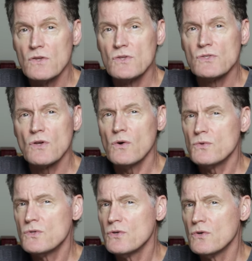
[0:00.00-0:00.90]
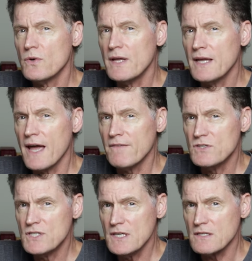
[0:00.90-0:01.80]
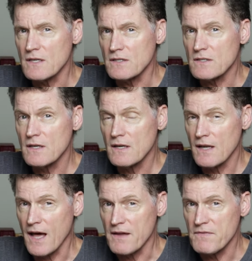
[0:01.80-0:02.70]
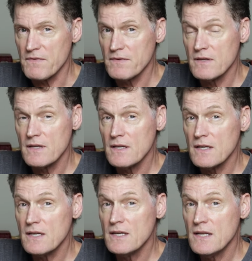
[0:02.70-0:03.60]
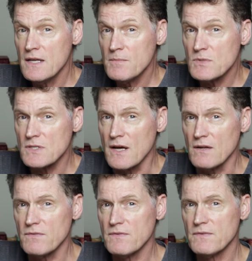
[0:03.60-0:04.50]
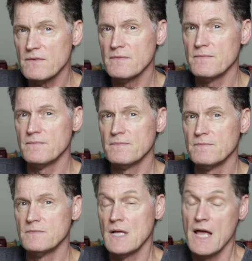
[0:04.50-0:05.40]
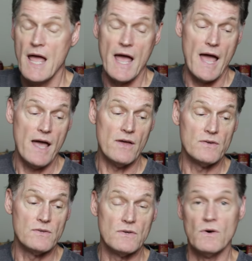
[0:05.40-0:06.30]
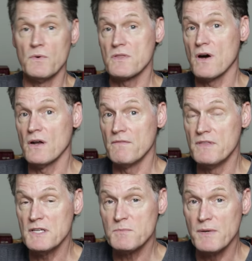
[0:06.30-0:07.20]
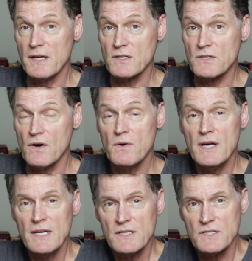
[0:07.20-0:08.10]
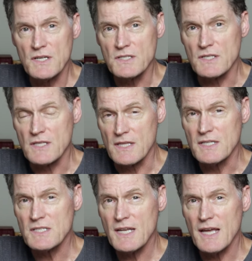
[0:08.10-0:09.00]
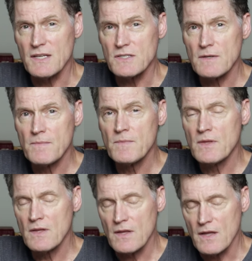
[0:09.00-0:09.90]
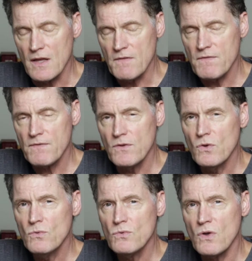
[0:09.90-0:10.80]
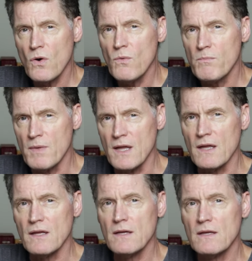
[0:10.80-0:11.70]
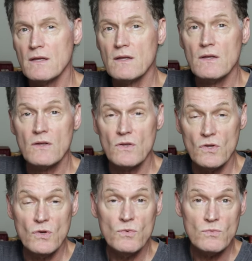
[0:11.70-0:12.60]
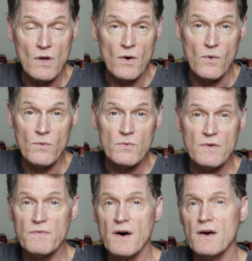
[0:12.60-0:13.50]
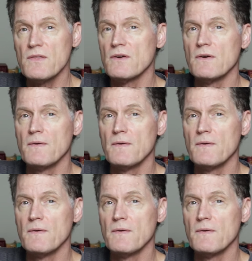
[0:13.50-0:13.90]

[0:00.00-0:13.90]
so too he gave Jesus life in himself. And, you know, with all of this being so, Jesus then states, if you know me, you know the Father.